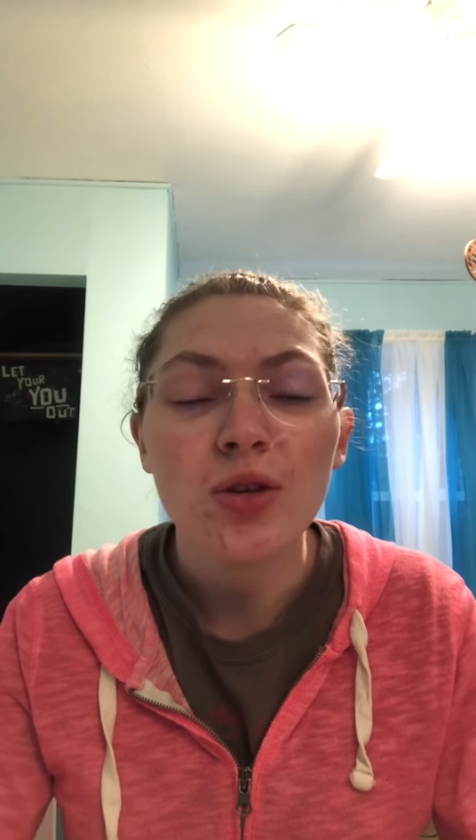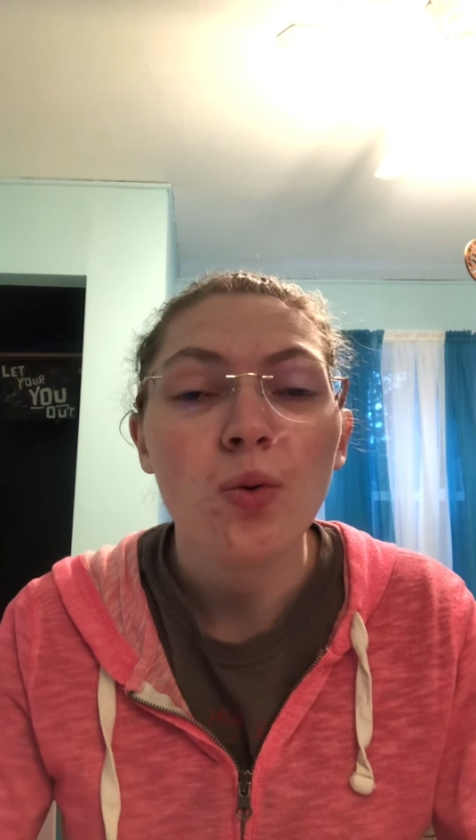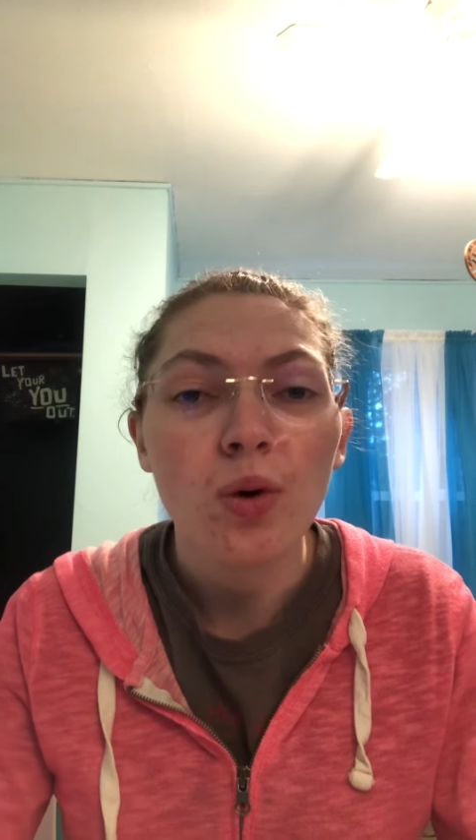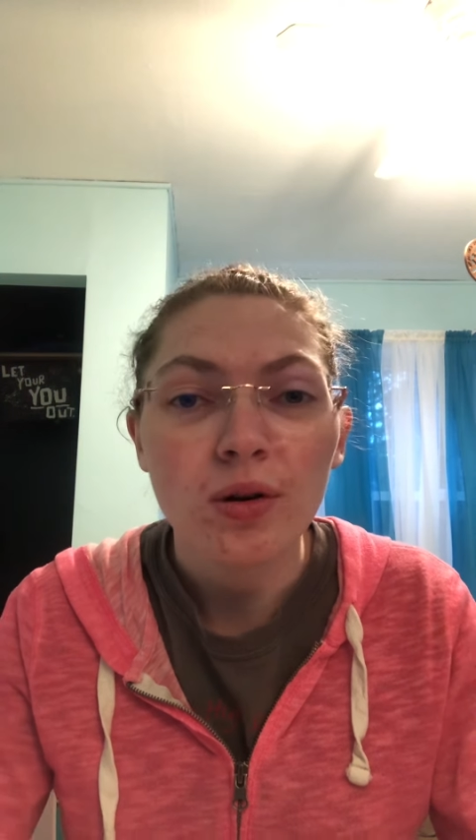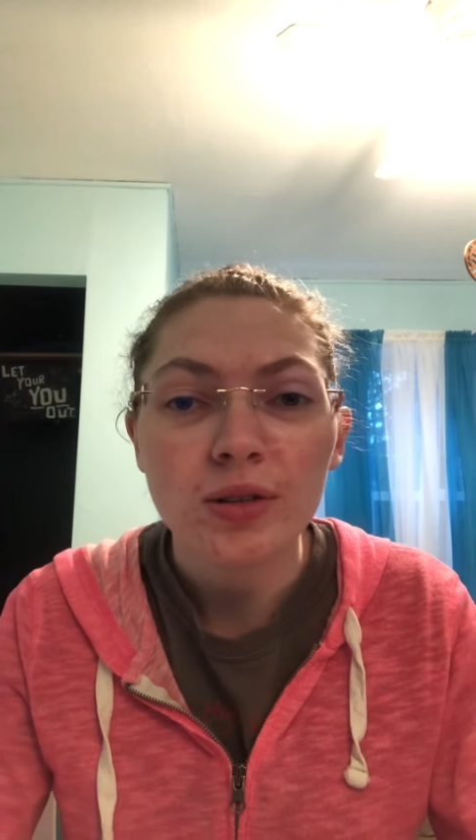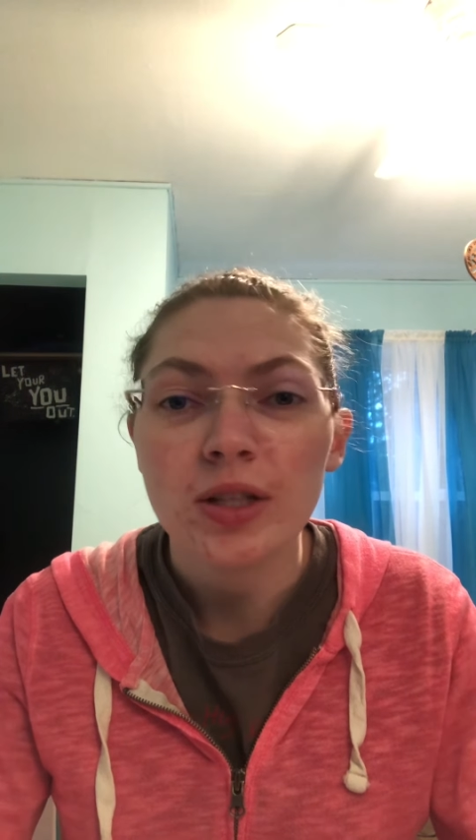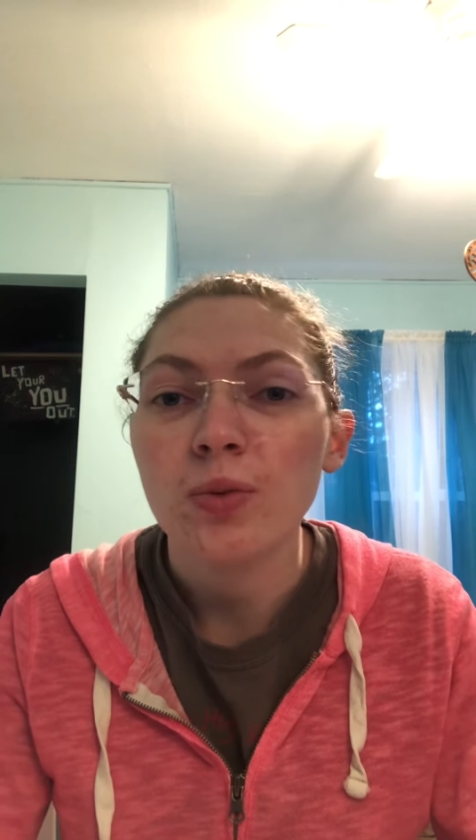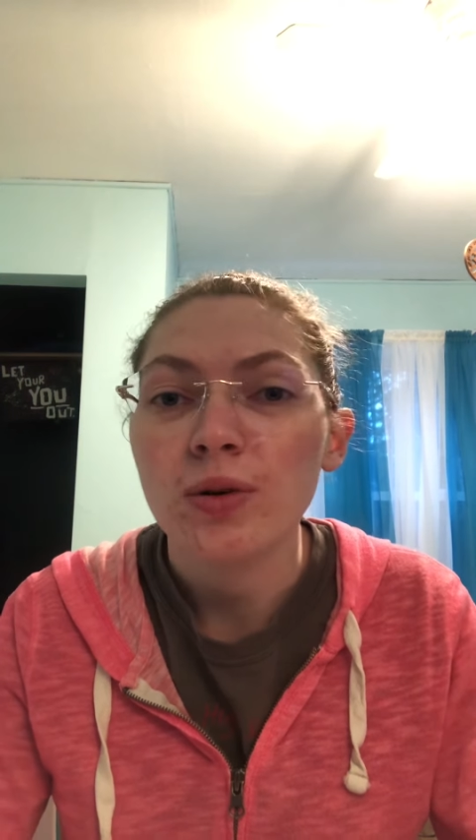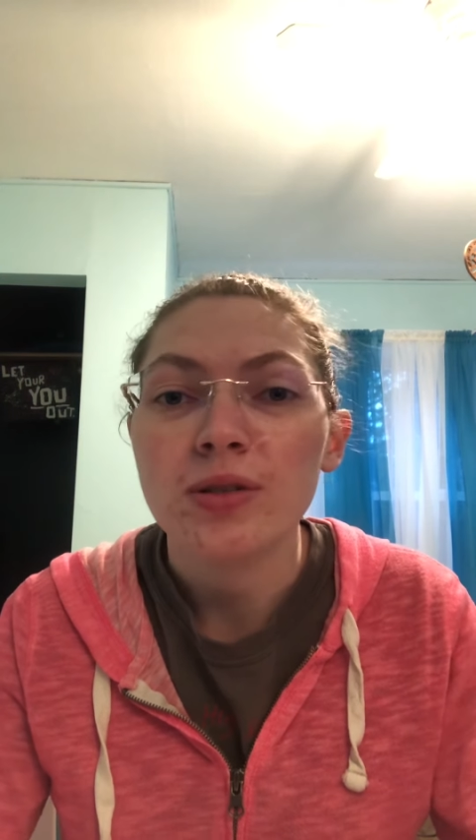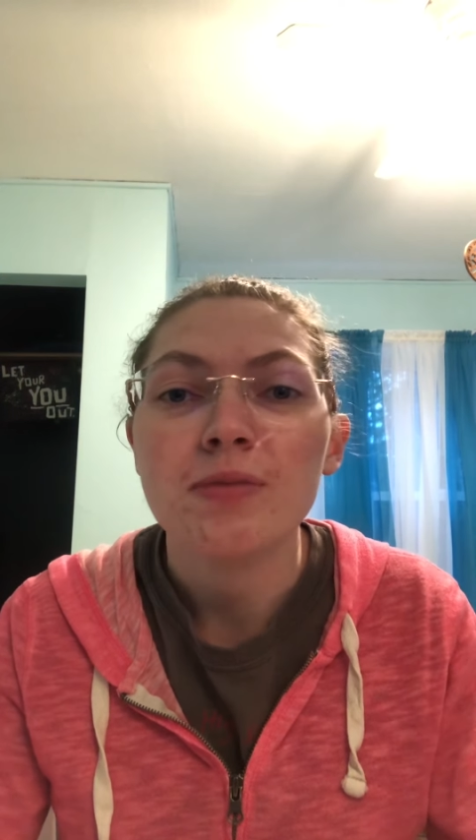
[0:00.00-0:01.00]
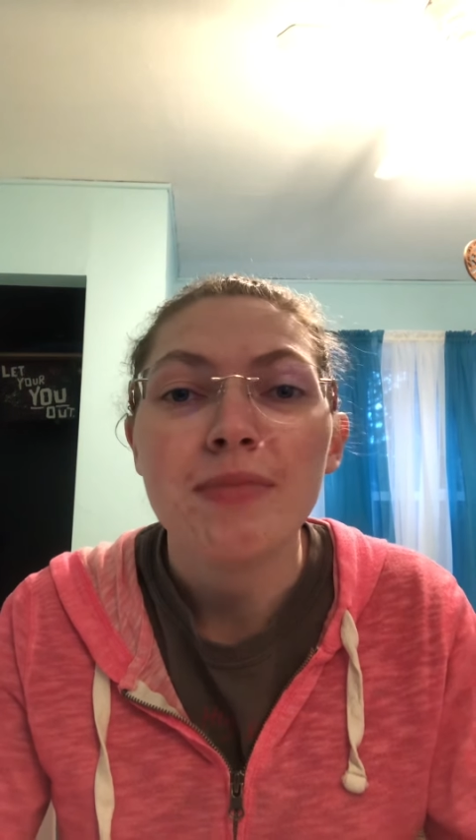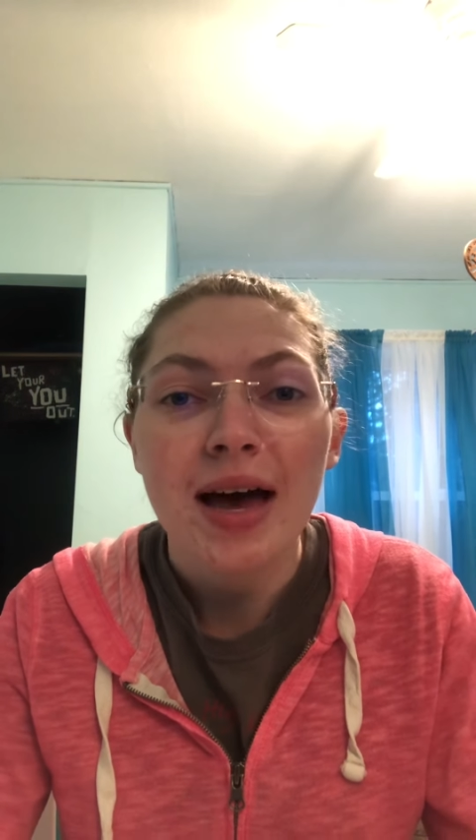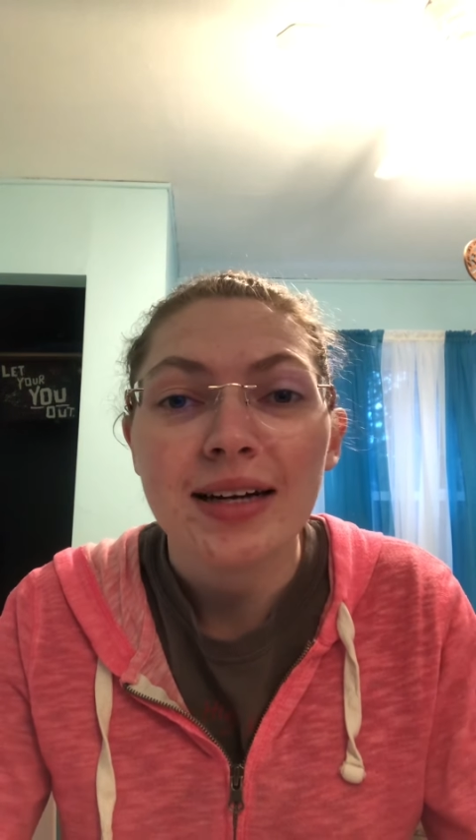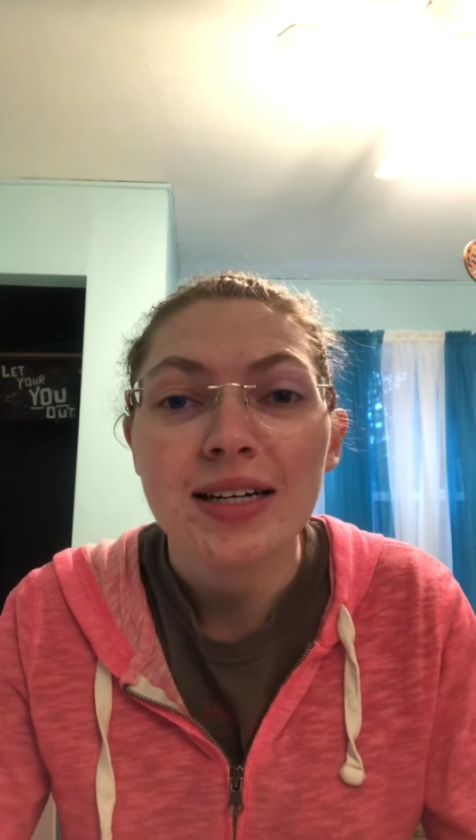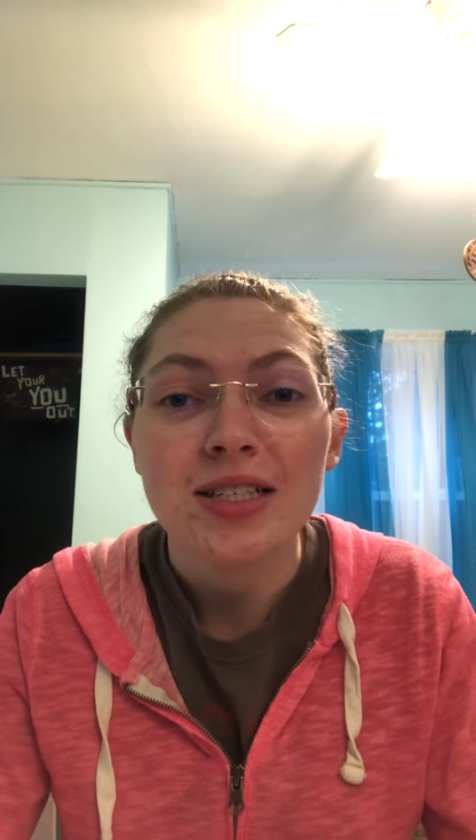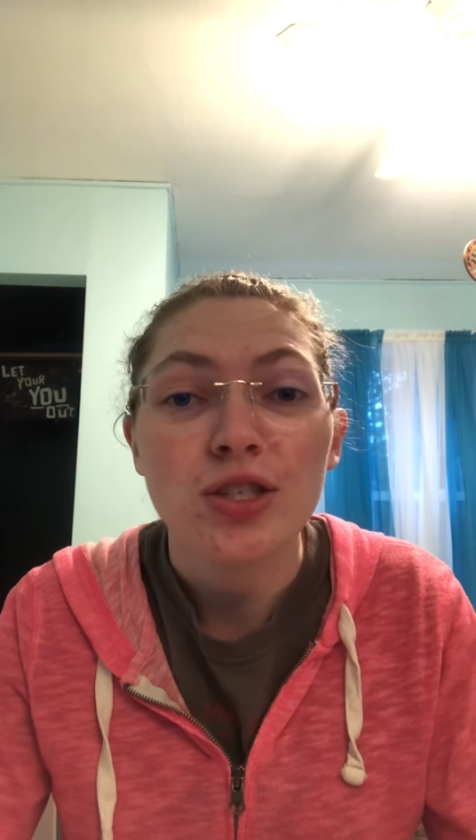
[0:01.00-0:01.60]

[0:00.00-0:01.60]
the world and the world's madness,